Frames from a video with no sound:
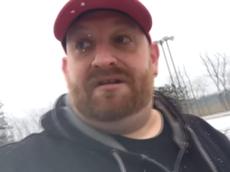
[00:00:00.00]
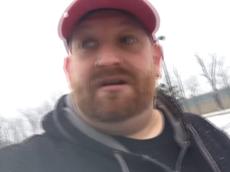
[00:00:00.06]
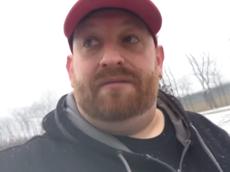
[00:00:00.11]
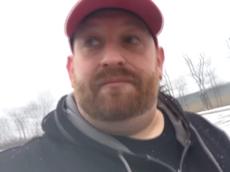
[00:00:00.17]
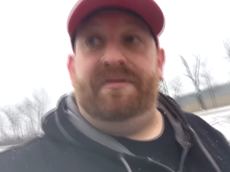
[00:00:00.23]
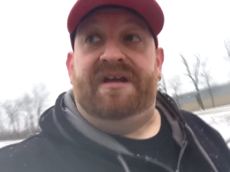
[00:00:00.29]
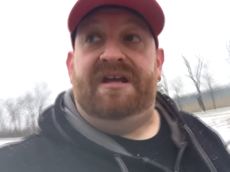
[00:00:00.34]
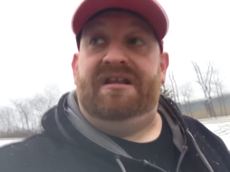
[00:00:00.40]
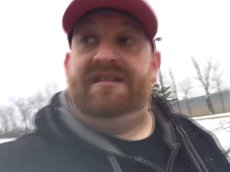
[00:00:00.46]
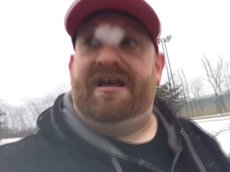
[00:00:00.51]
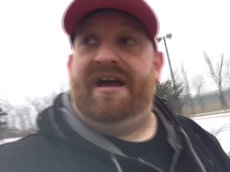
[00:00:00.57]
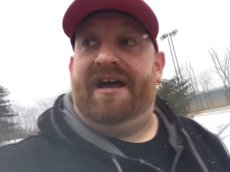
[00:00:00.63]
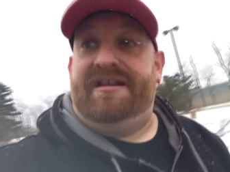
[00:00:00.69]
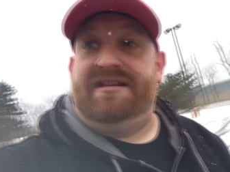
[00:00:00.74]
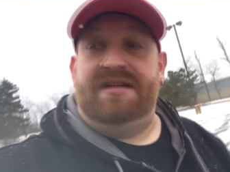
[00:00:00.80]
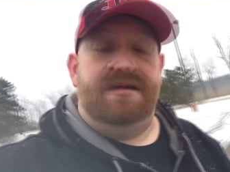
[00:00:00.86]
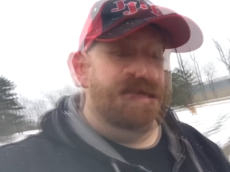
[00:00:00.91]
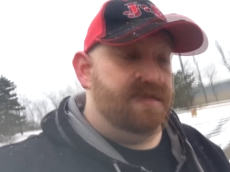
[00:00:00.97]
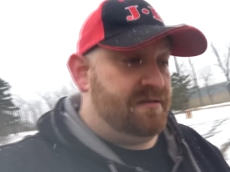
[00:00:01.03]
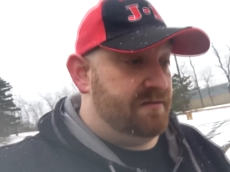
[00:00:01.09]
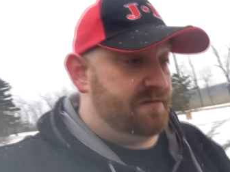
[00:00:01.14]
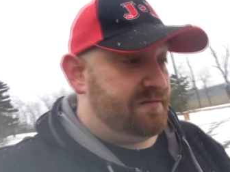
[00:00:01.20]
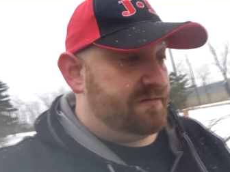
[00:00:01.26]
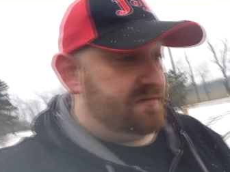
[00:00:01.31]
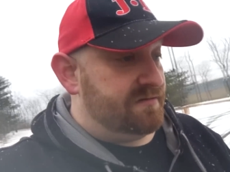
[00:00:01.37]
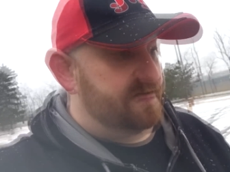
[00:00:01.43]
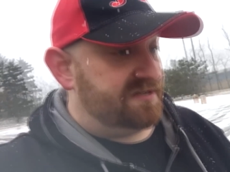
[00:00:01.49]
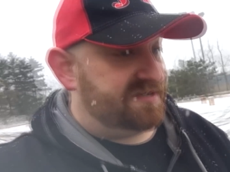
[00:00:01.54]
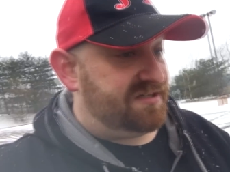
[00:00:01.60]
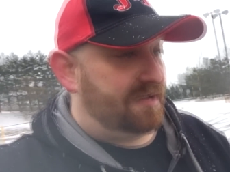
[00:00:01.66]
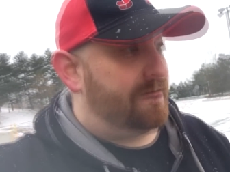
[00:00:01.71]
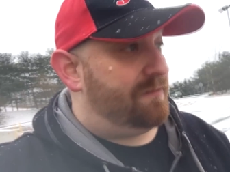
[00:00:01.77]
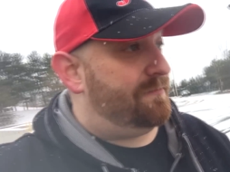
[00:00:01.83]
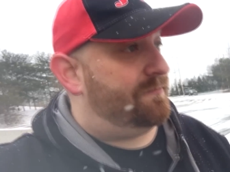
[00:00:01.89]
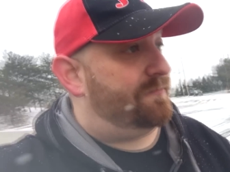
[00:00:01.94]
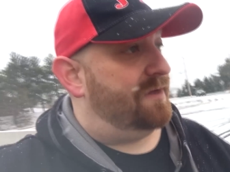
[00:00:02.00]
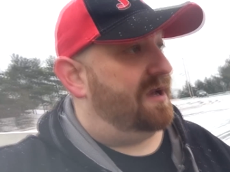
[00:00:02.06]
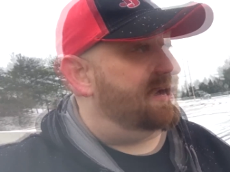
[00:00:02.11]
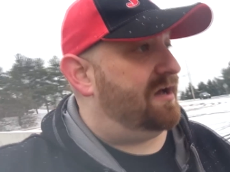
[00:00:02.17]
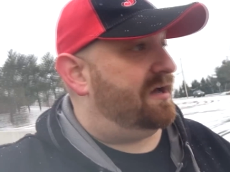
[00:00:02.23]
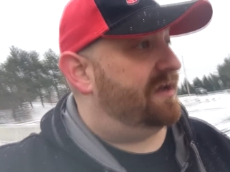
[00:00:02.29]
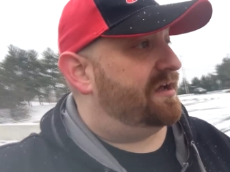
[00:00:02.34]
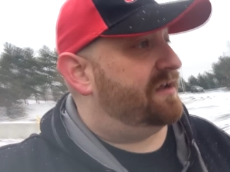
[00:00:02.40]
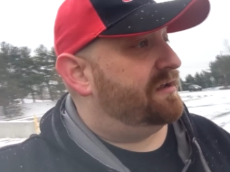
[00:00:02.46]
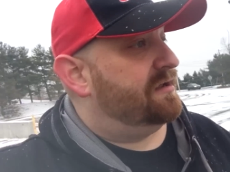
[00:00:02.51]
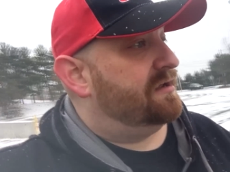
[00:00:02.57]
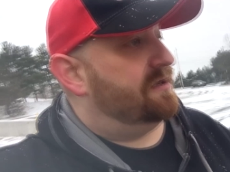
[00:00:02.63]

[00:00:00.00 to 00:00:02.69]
could be that some uh,